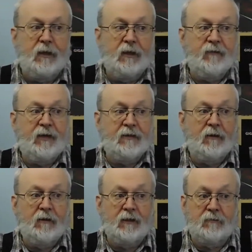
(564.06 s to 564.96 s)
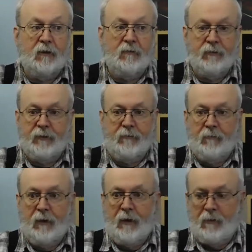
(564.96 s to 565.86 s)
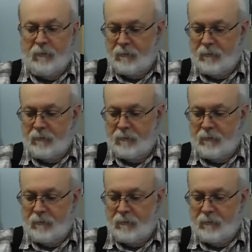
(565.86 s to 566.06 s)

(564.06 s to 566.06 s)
If that's all that's wrong with it, wow.